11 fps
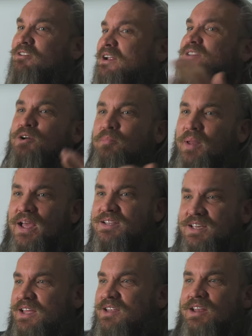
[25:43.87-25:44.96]
You're allowed to go on
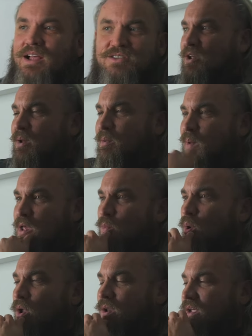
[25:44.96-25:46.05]
planes again. You're to go anywhere you
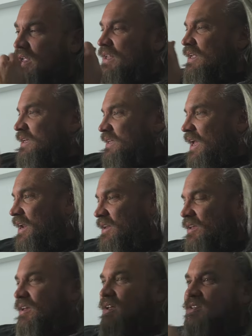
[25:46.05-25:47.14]
want,
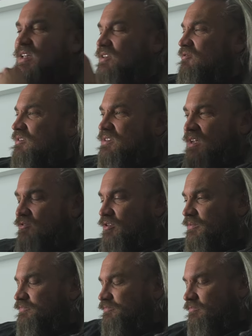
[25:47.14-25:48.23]
Canada, etc., etc.